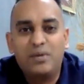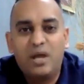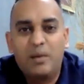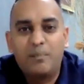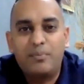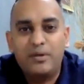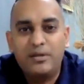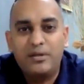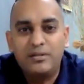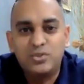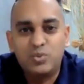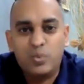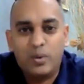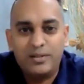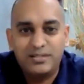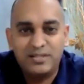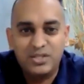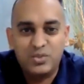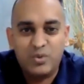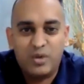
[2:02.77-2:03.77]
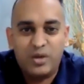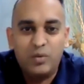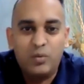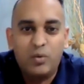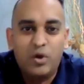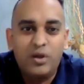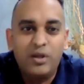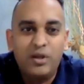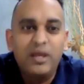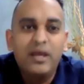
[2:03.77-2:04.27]
up in
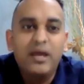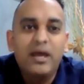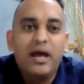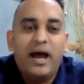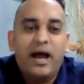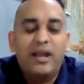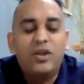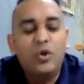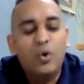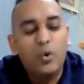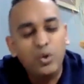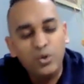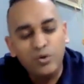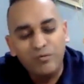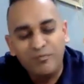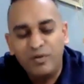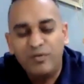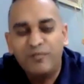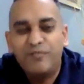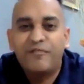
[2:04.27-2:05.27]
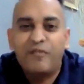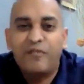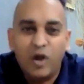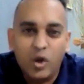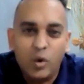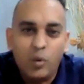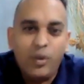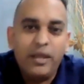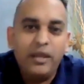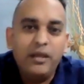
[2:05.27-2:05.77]
2021. I know you've been
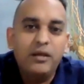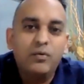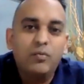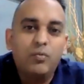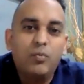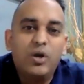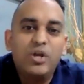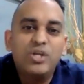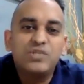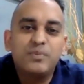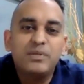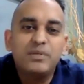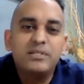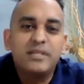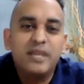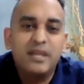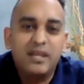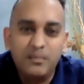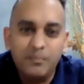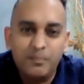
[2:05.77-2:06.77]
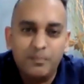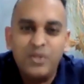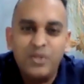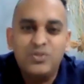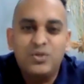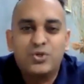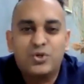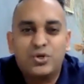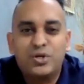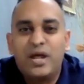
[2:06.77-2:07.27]
following what has been taking place at
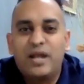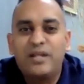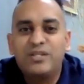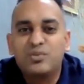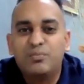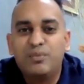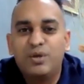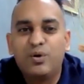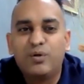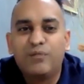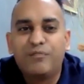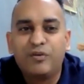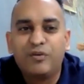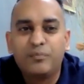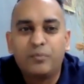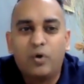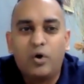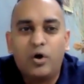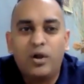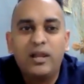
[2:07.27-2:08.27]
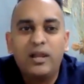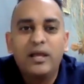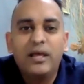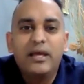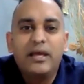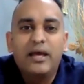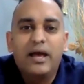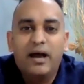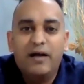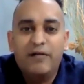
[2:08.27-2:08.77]
Trinidad and Tobago football.
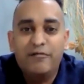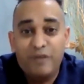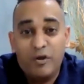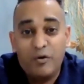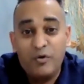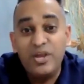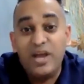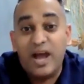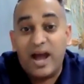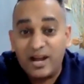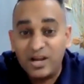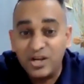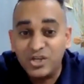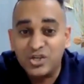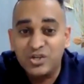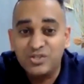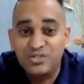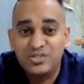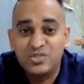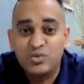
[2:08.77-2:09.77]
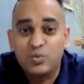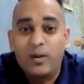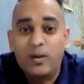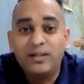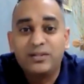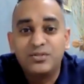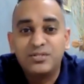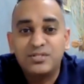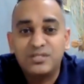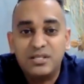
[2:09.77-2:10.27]
very anxious as well
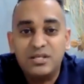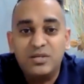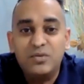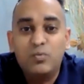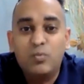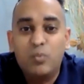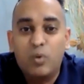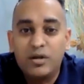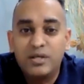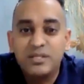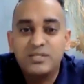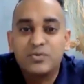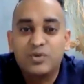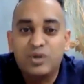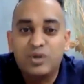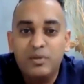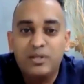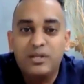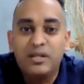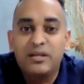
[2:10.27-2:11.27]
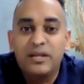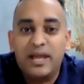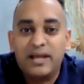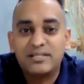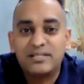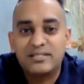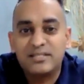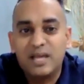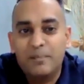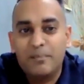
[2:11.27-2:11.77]
to see what is going to be the next
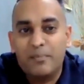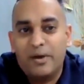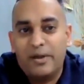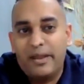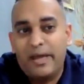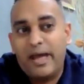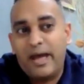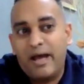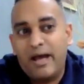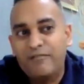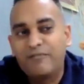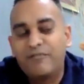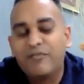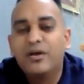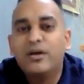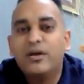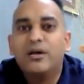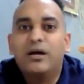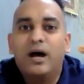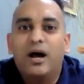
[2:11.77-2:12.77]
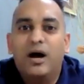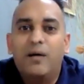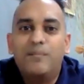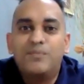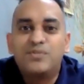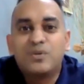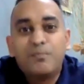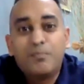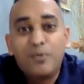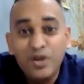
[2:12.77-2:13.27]
step. And I have um,
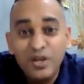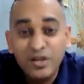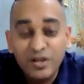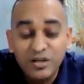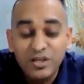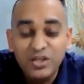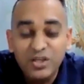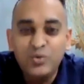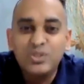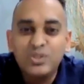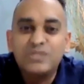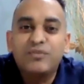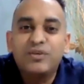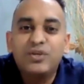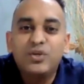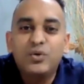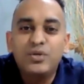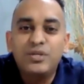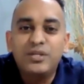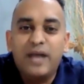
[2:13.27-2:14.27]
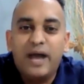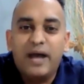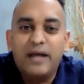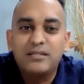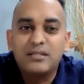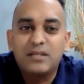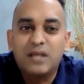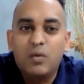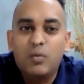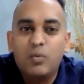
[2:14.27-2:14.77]
some pretty good news for you in that
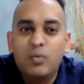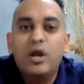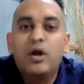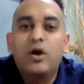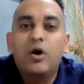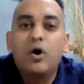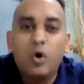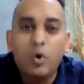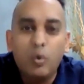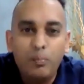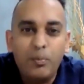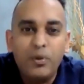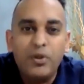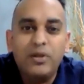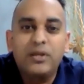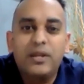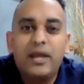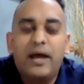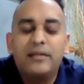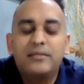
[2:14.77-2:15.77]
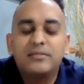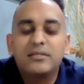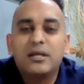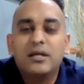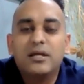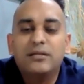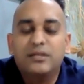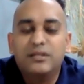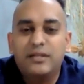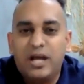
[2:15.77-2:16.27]
uh, we are hoping that
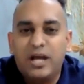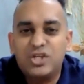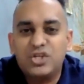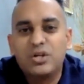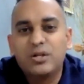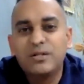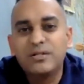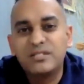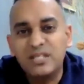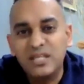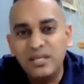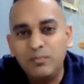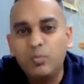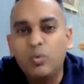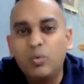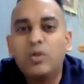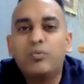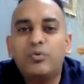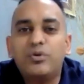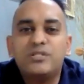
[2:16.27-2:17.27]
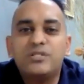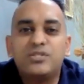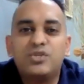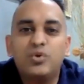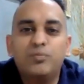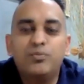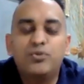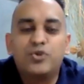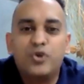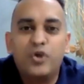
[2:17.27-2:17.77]
the national team will
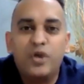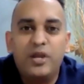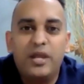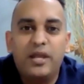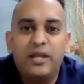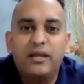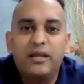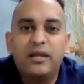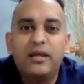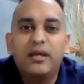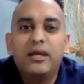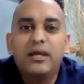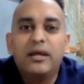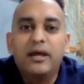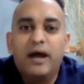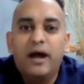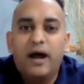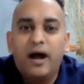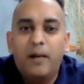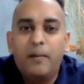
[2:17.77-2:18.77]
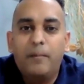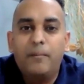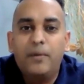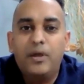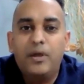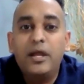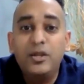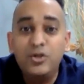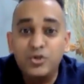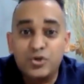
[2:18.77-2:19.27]
resume training um,
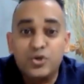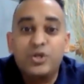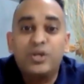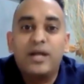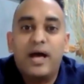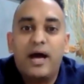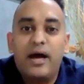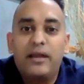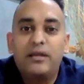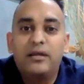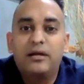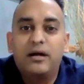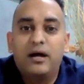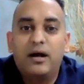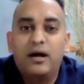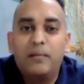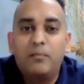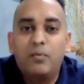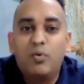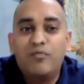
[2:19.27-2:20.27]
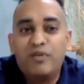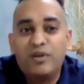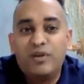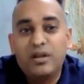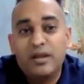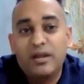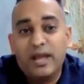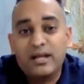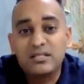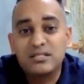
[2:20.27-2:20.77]
in Trinidad um, over the
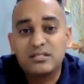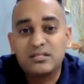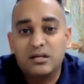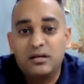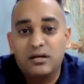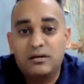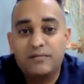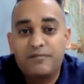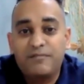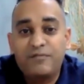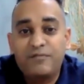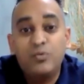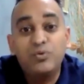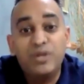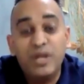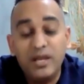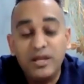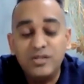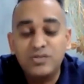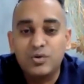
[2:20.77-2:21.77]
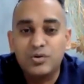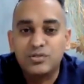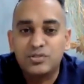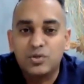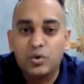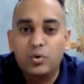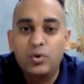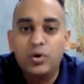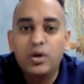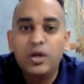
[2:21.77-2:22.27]
next uh, few days or
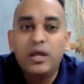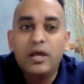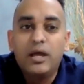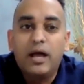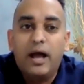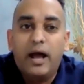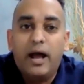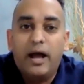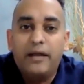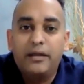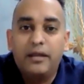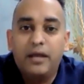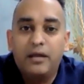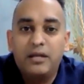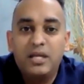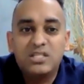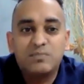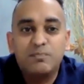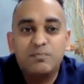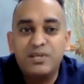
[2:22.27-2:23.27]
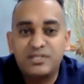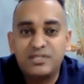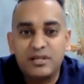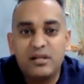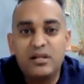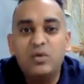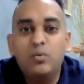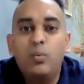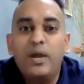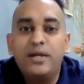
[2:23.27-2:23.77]
so and uh, just
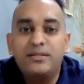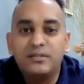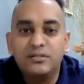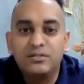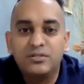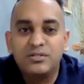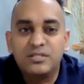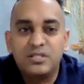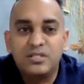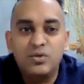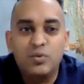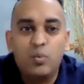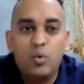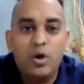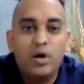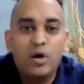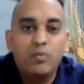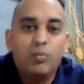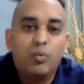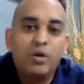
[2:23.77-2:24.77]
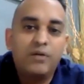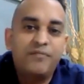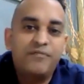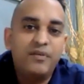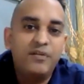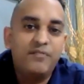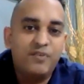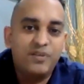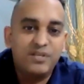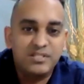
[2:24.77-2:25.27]
basically waiting to see what, what
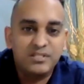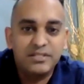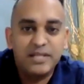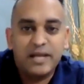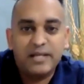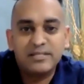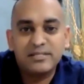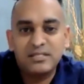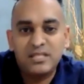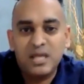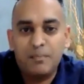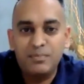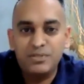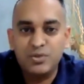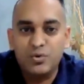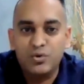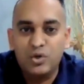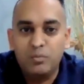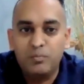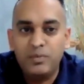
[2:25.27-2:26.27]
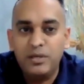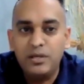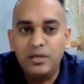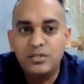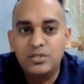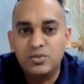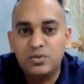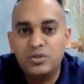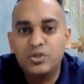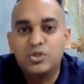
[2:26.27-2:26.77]
FIFA's next step is going to be
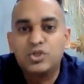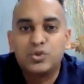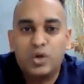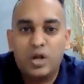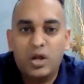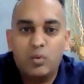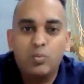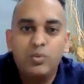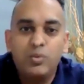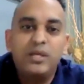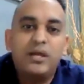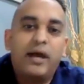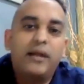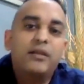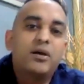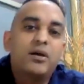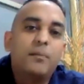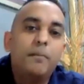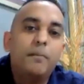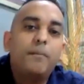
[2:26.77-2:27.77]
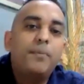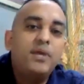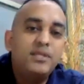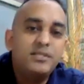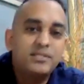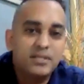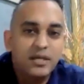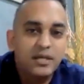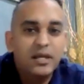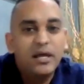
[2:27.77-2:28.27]
to ensure that we can
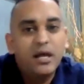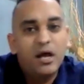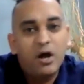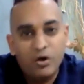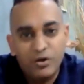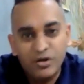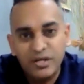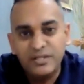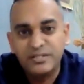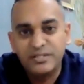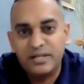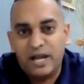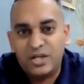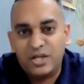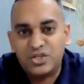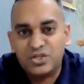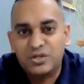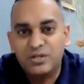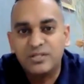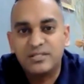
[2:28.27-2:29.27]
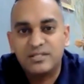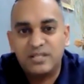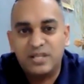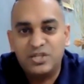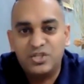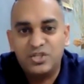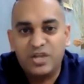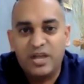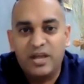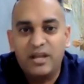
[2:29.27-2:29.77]
compete on the international stage
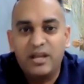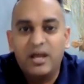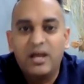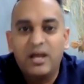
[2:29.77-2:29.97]
again.